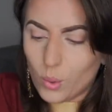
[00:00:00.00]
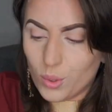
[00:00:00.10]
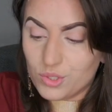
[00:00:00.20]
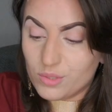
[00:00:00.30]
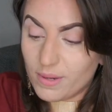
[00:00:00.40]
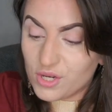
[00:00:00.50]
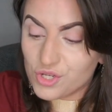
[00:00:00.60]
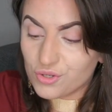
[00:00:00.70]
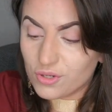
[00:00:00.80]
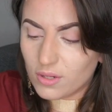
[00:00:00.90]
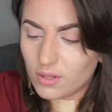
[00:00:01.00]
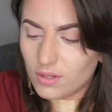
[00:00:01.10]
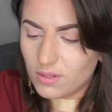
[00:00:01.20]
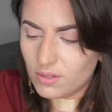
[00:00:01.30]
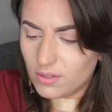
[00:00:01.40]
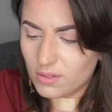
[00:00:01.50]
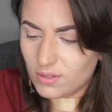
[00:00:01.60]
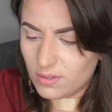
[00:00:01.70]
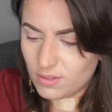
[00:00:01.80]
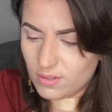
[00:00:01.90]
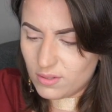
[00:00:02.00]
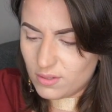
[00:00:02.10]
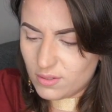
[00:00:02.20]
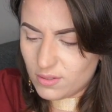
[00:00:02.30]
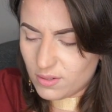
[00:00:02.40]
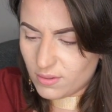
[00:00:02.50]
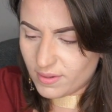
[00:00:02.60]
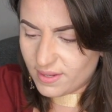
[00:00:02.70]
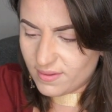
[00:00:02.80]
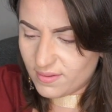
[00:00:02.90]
or special. All right.